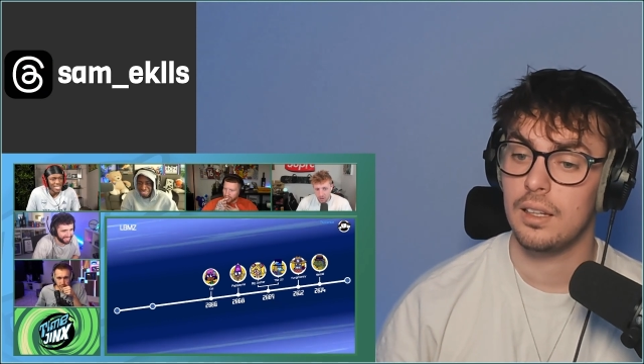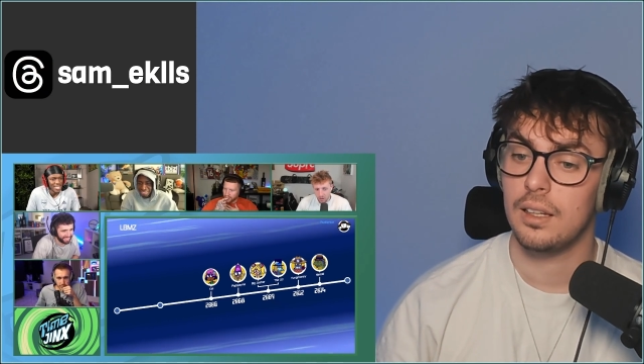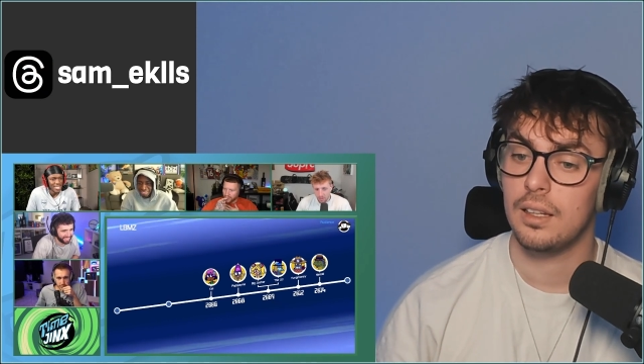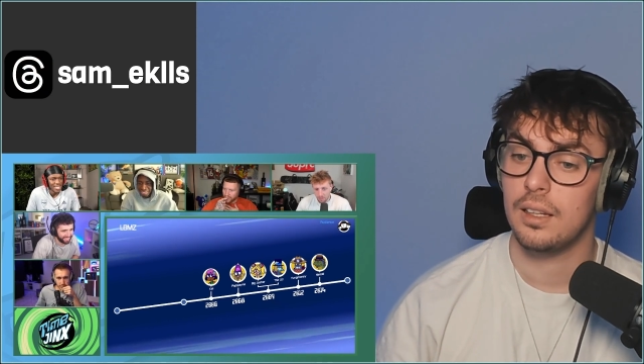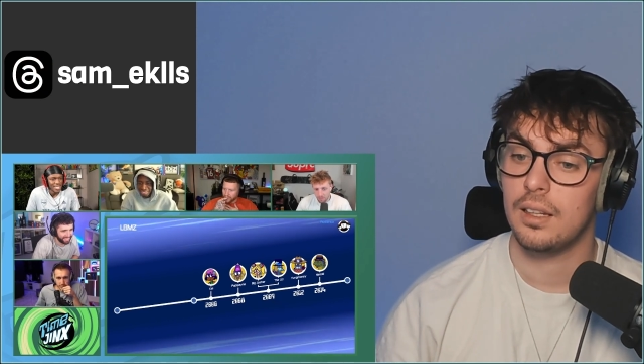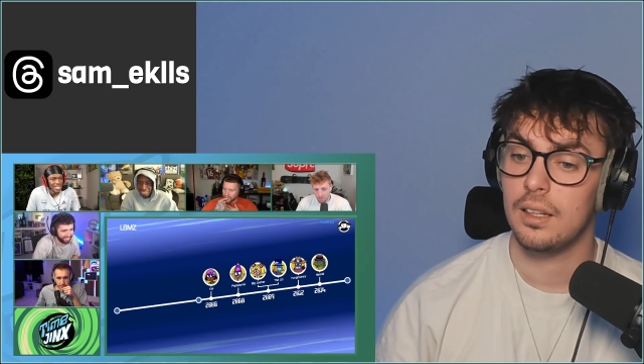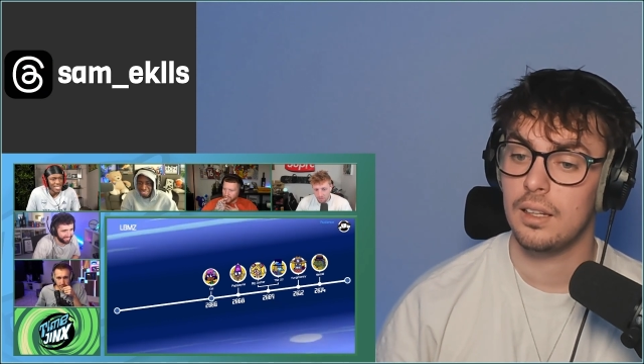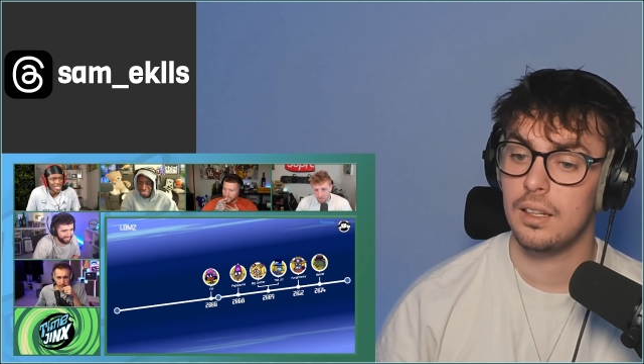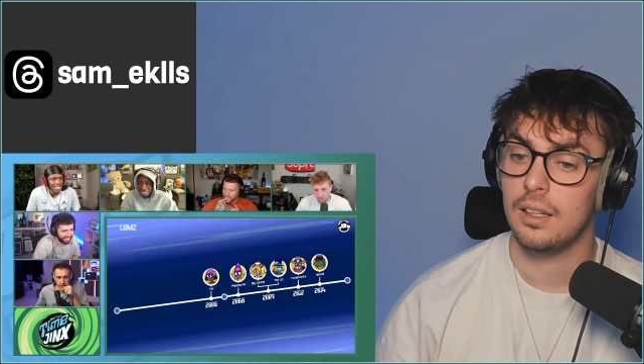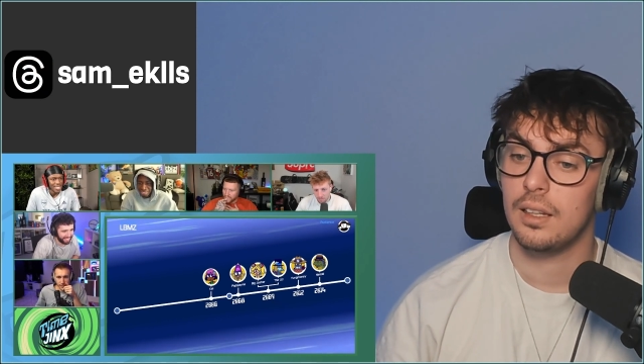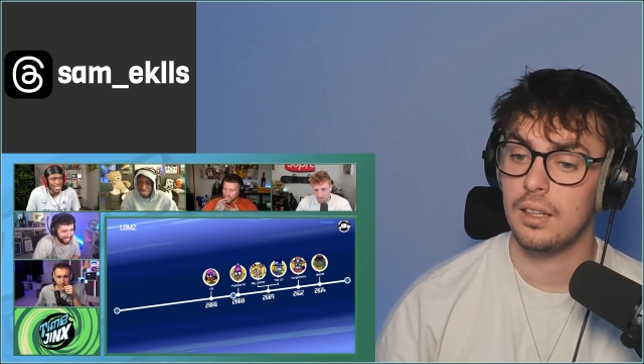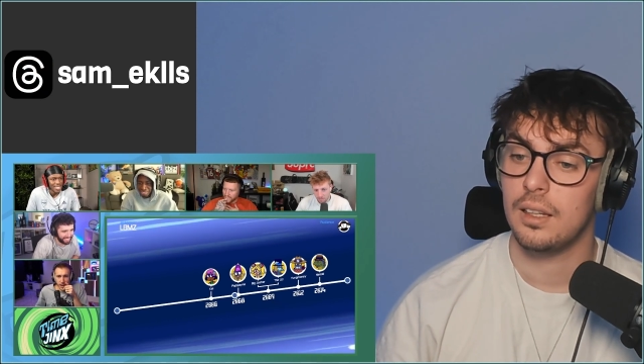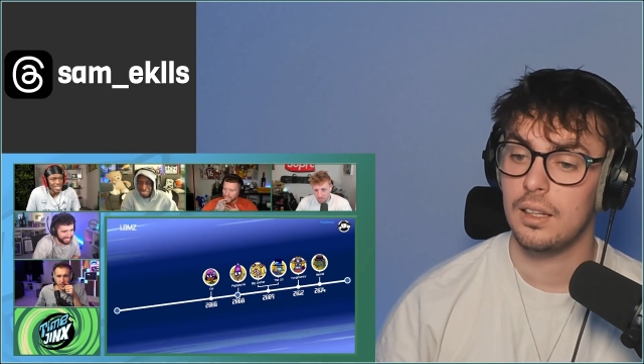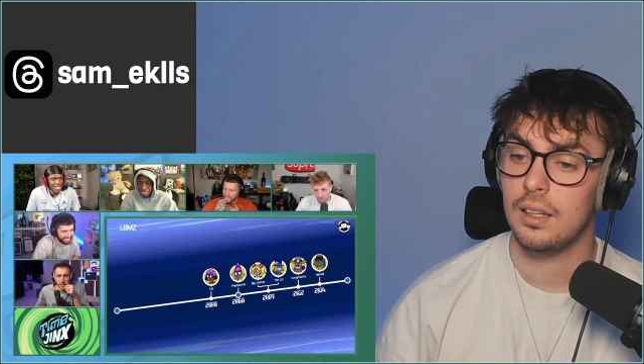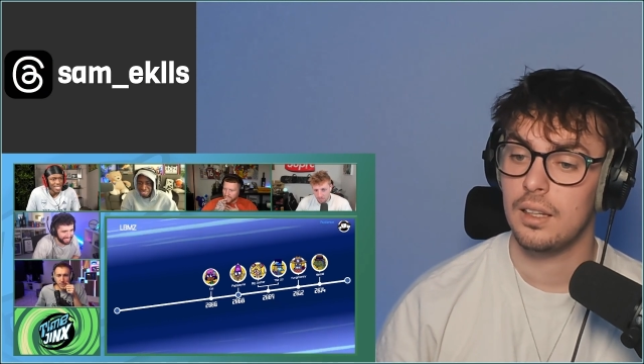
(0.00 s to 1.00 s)
Please.
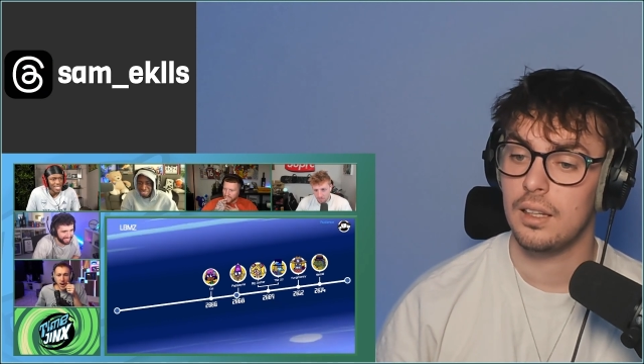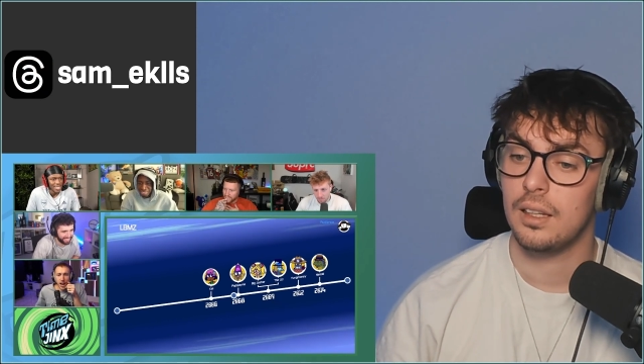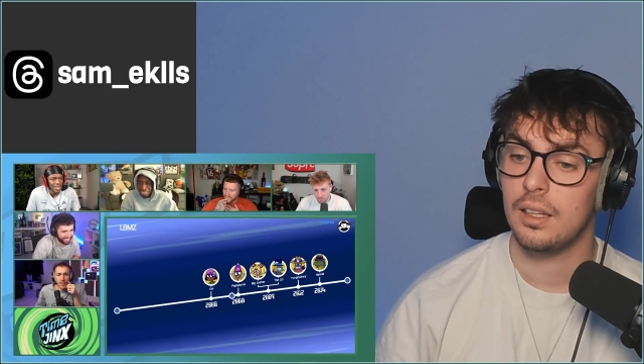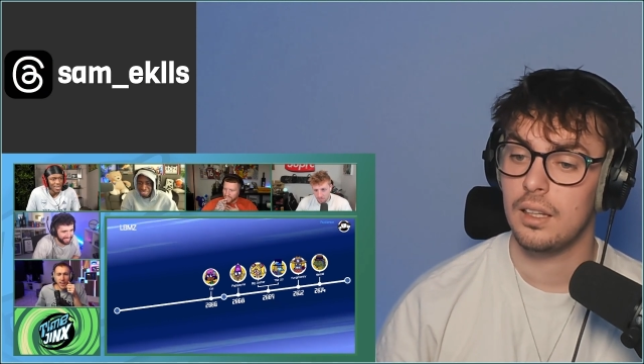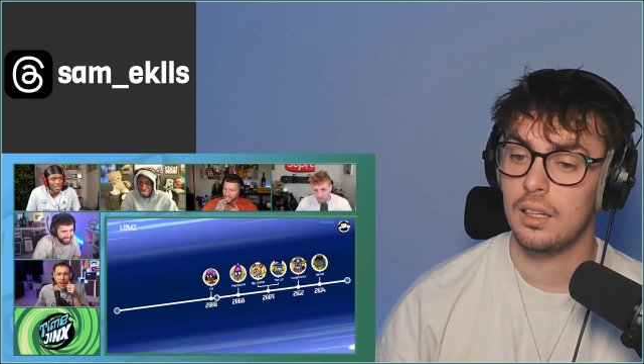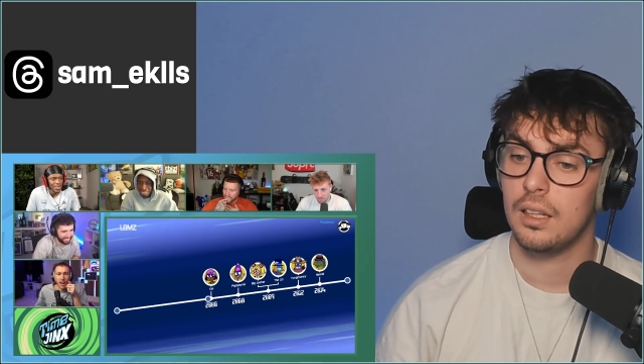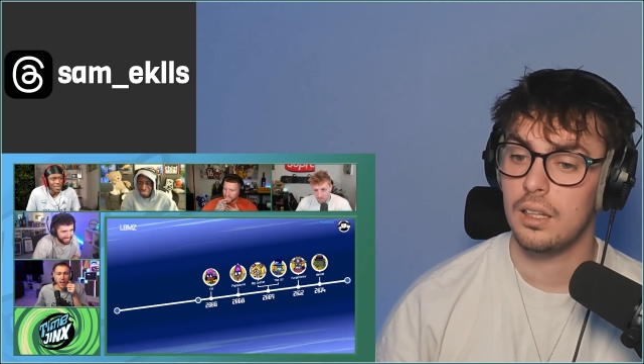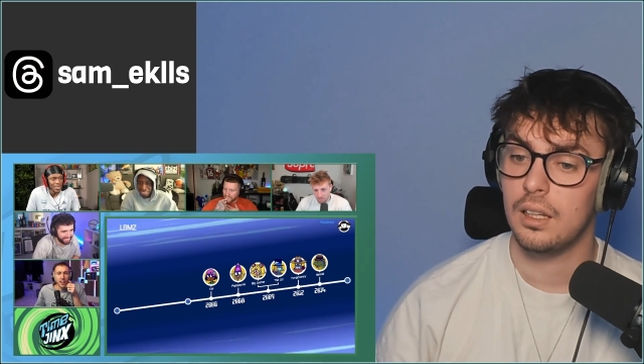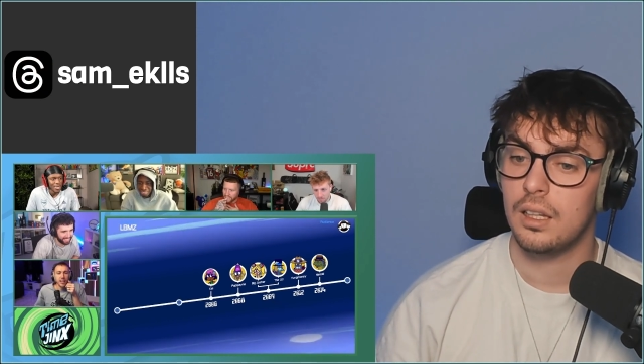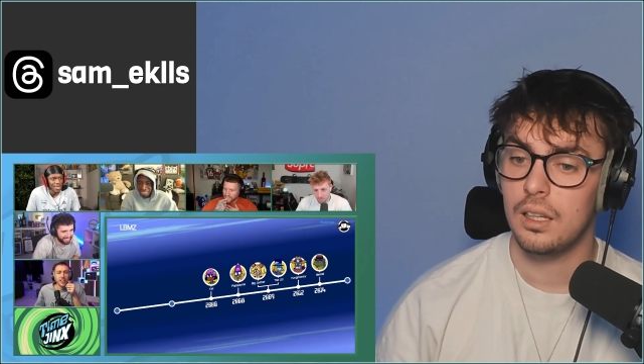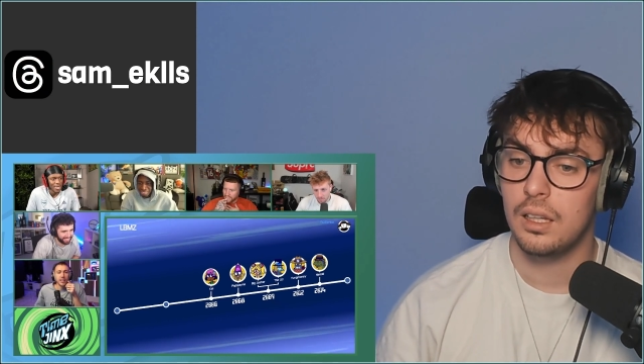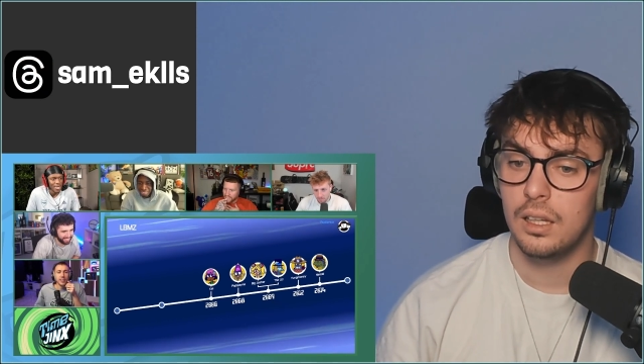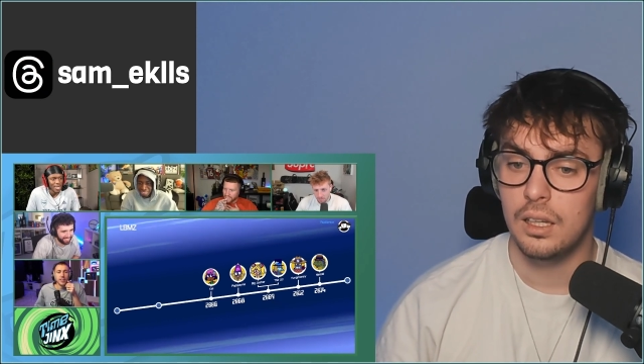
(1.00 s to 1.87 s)
Further, further, further!